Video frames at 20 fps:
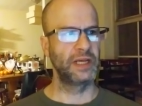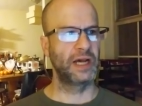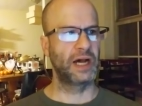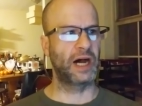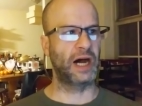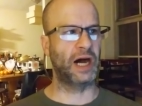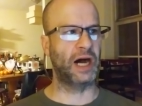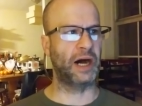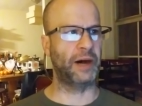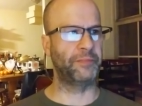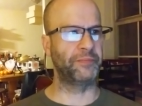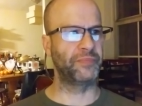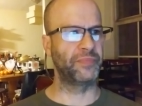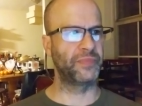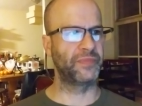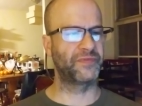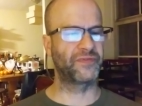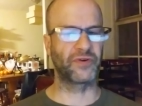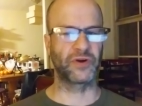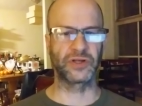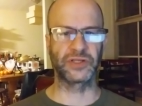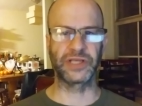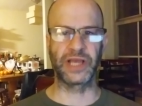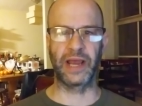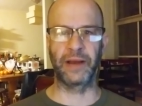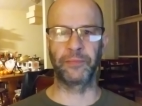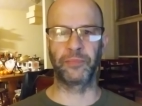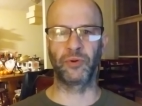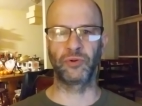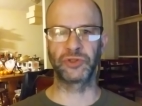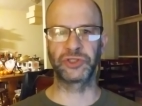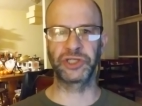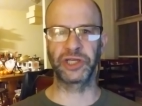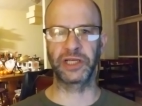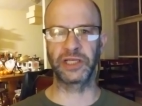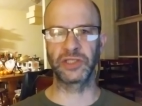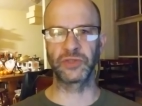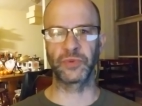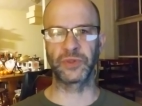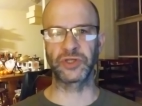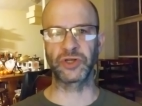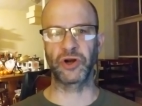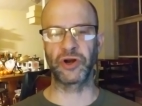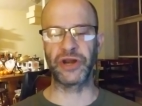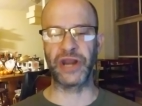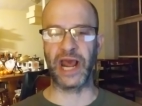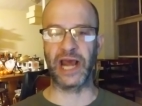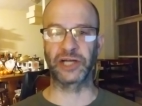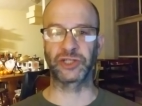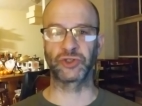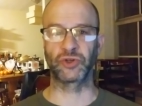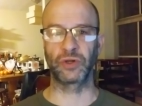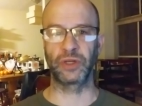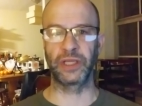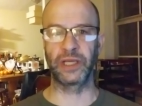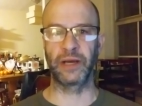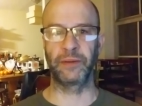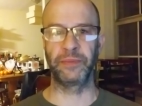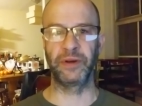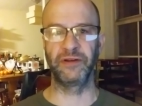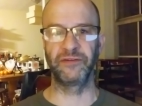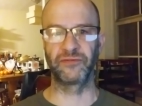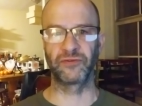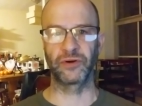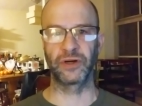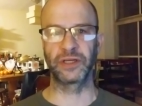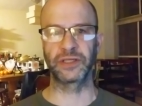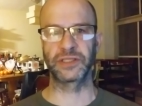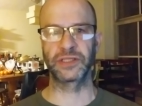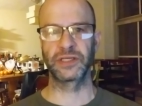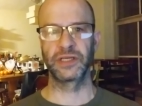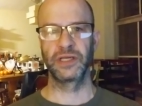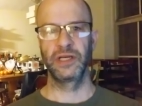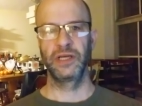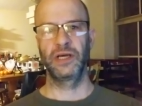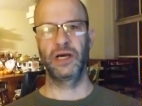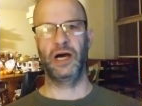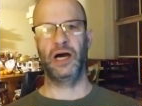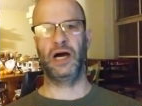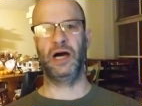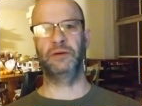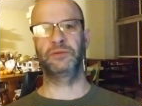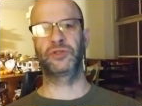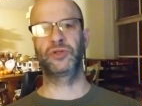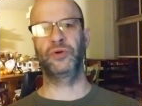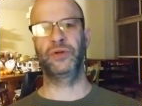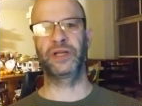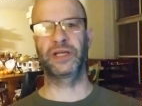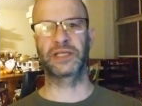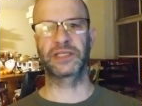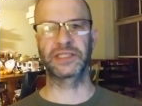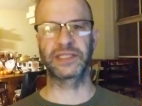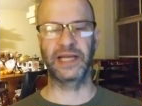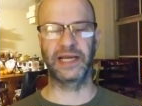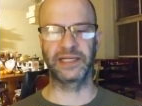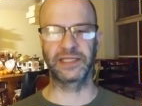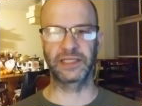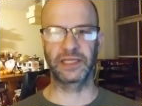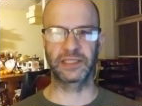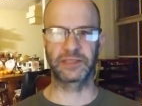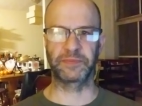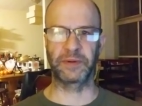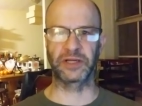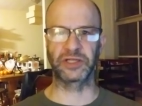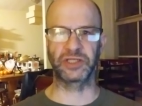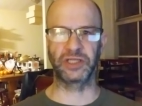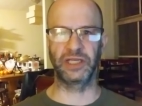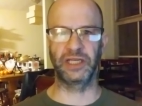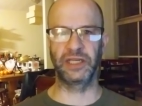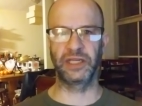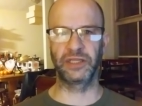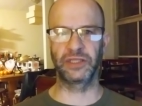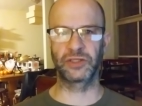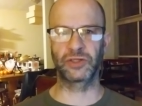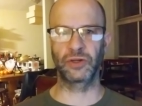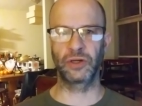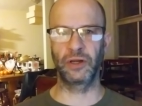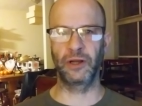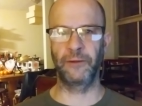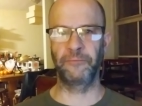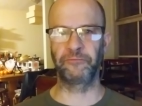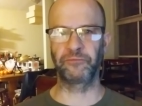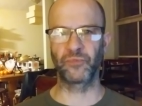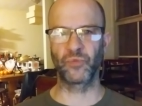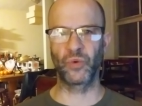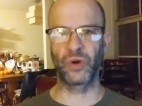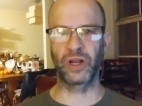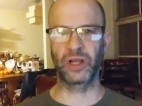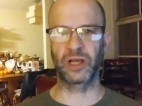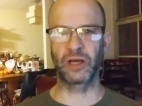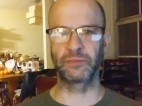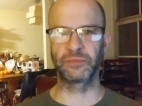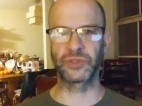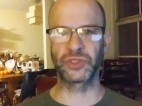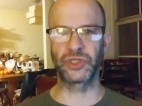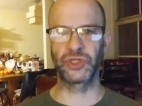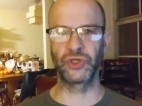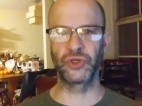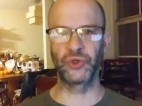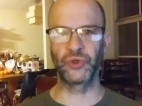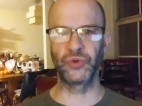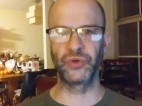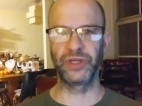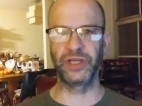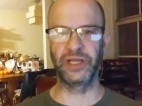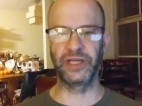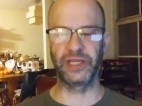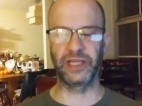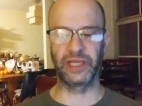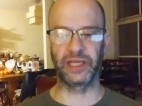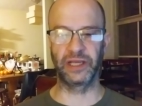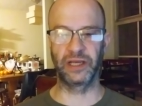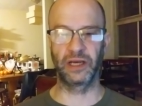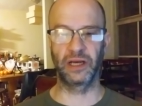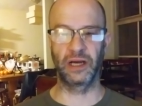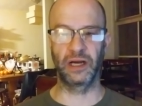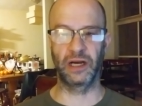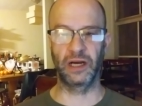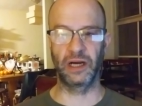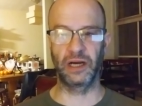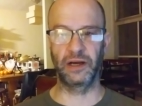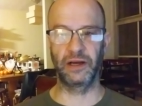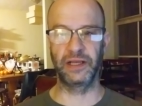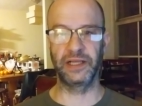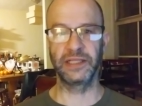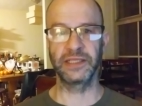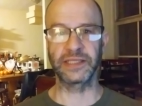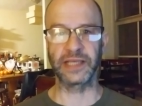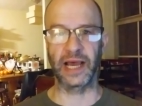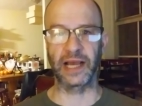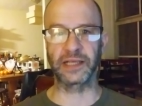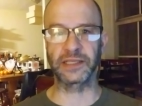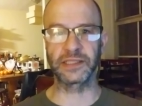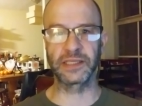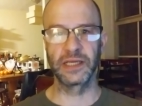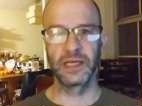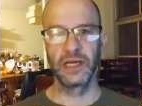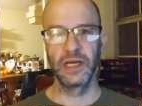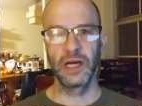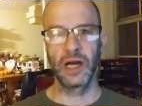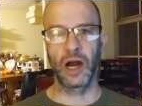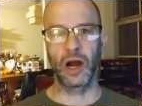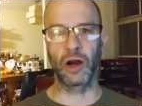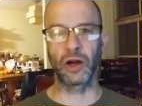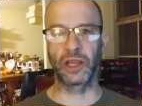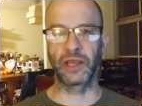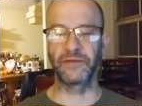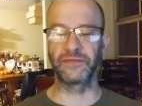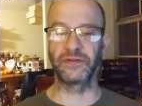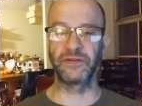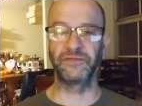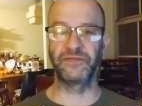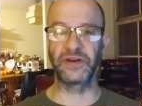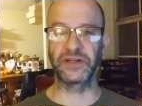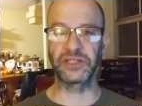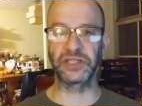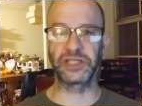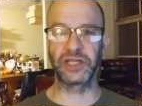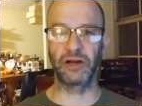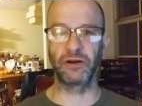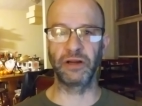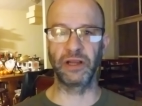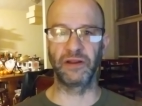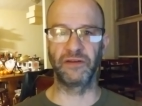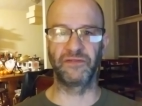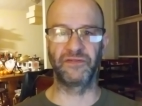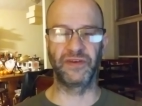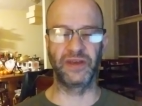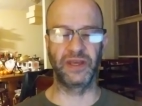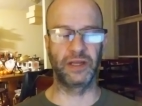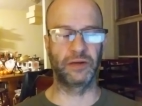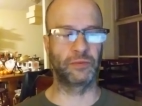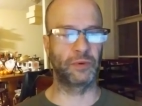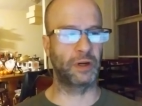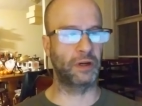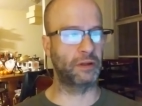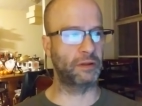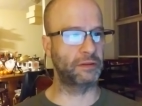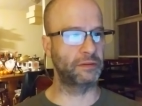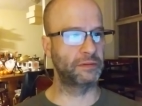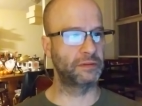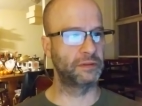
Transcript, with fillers: Um, for example, chickens, which are naturally omnivorous uh, to an extent, especially in, um, when it comes to eating uh, insects, are given vegetarian feed. Well,